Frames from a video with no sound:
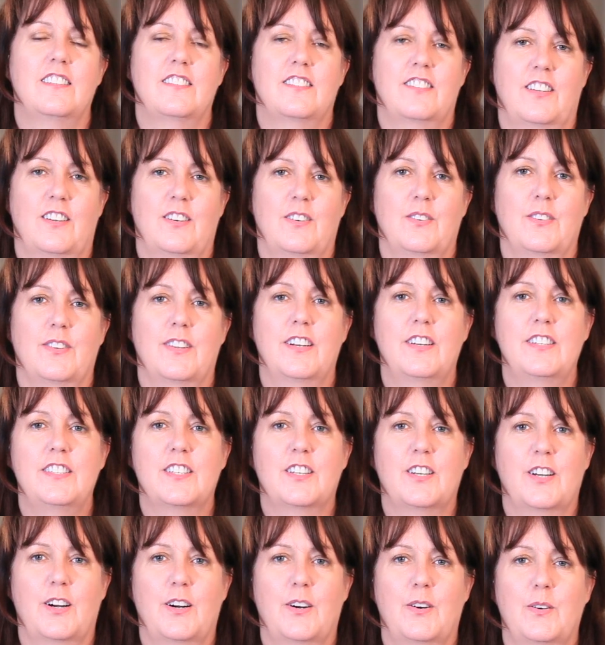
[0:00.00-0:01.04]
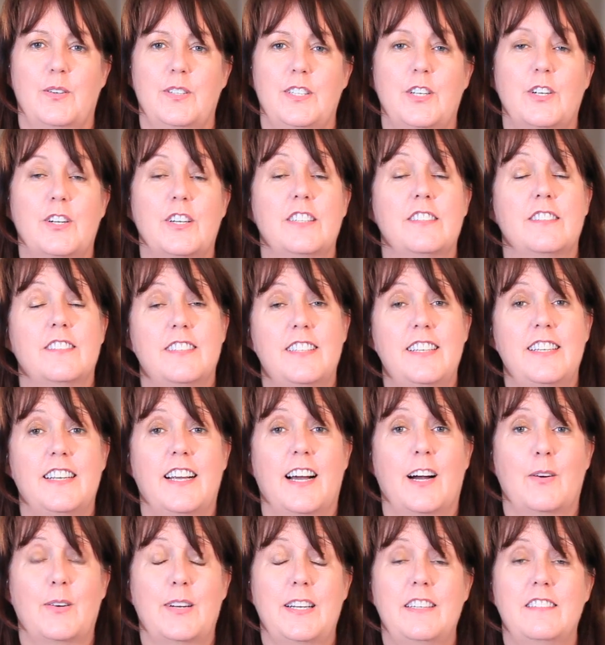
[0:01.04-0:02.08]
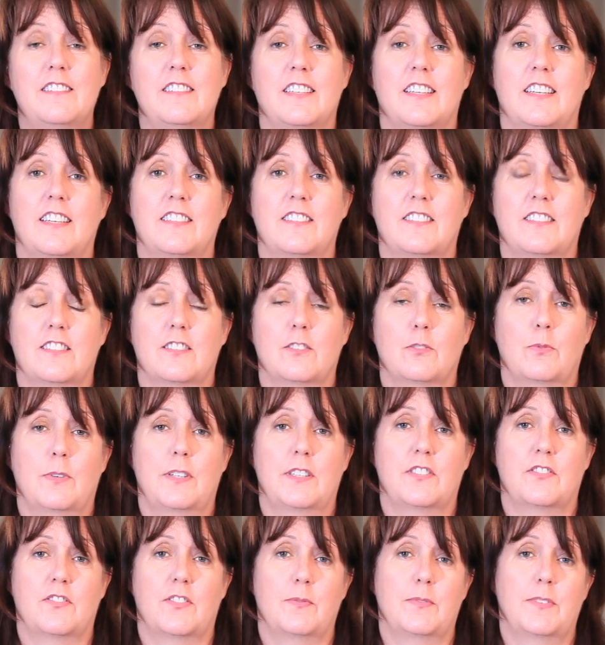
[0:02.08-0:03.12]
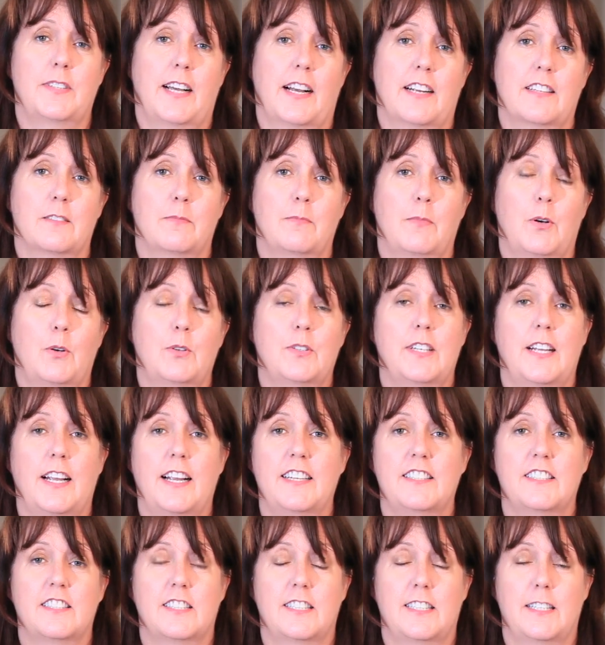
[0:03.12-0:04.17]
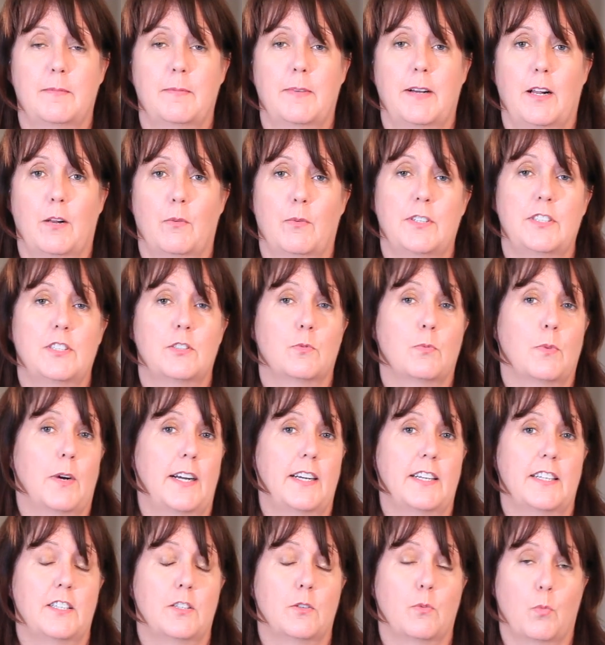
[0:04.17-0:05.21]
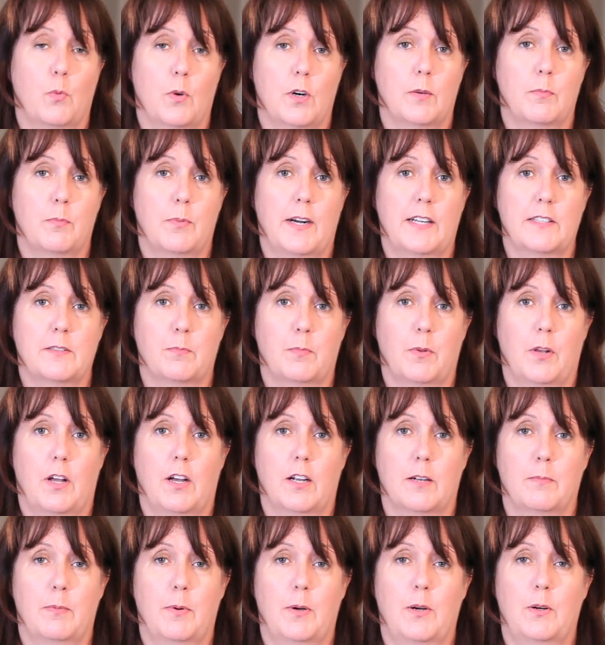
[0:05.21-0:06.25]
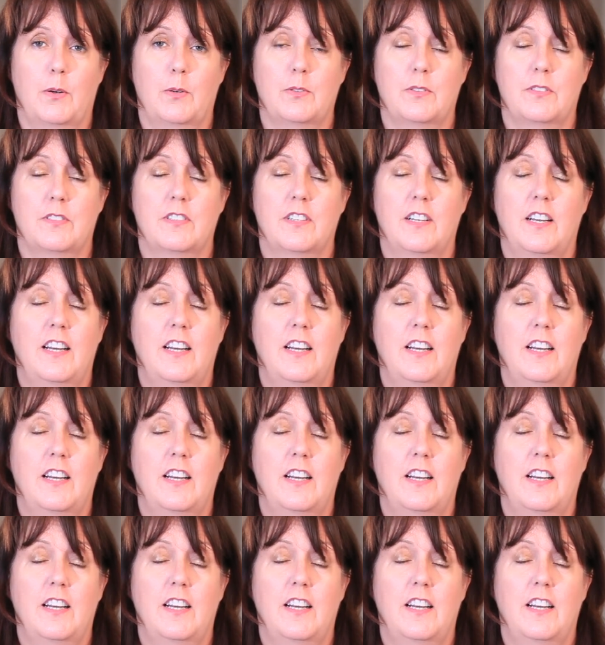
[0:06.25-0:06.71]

So there you go. You can see how easy it is to switch from text mode to HTML when you're writing your WordPress blog posts.